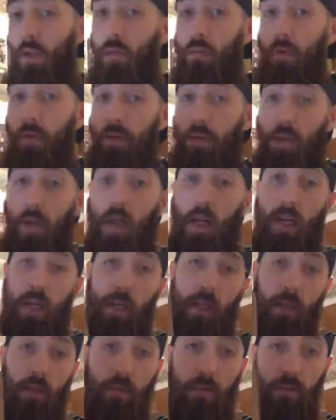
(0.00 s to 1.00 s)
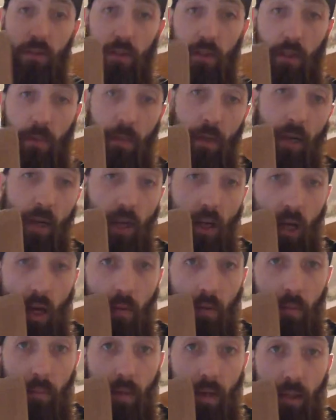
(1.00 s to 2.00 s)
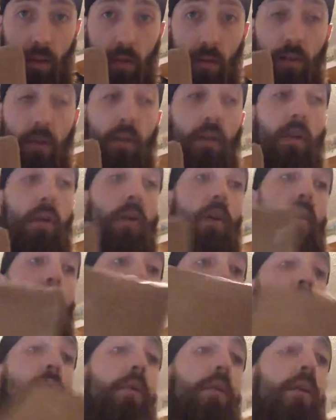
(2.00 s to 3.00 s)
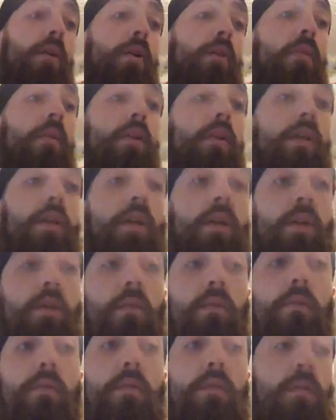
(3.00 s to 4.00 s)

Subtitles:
We're not going to use a Gemini comic mailer. We're going to use